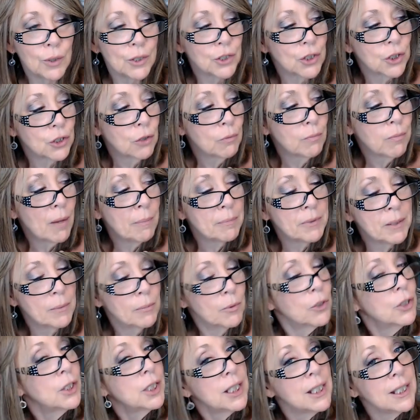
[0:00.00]
scoop up
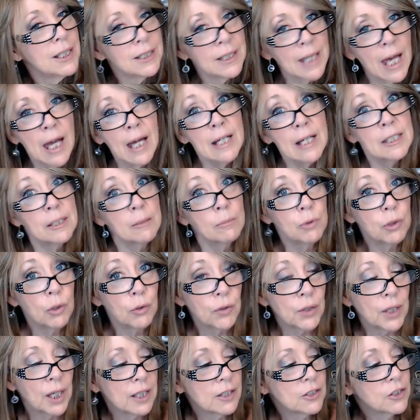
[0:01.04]
some goodies, some new
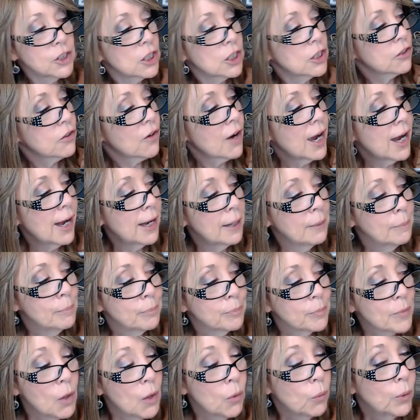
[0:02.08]
things to try.
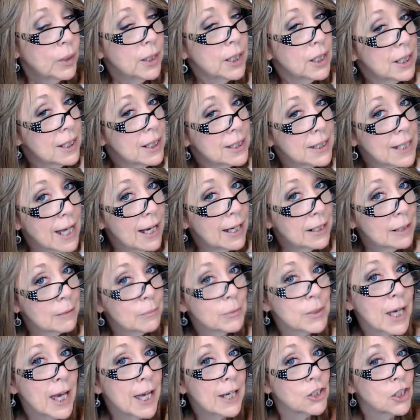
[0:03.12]
One of these
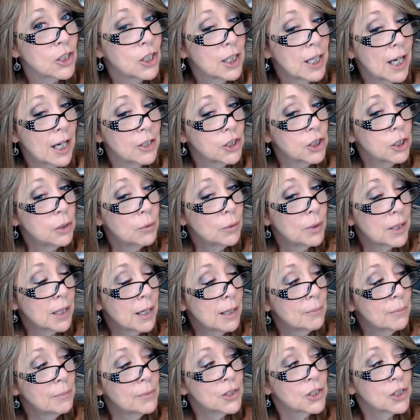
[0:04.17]
items, I actually got two of
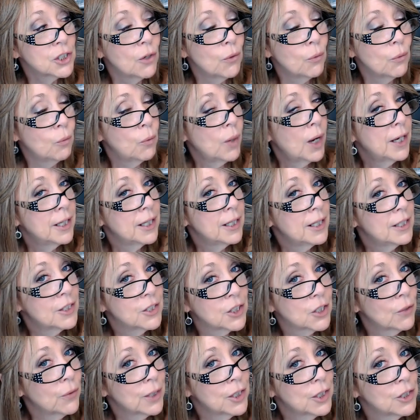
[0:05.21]
them. So one
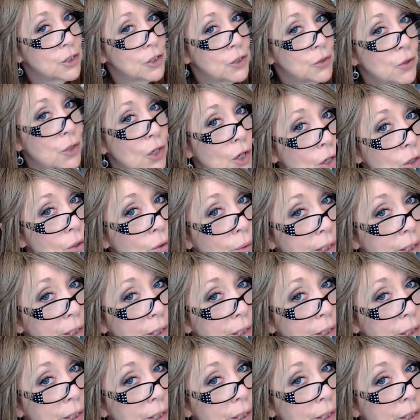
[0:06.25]
is going to go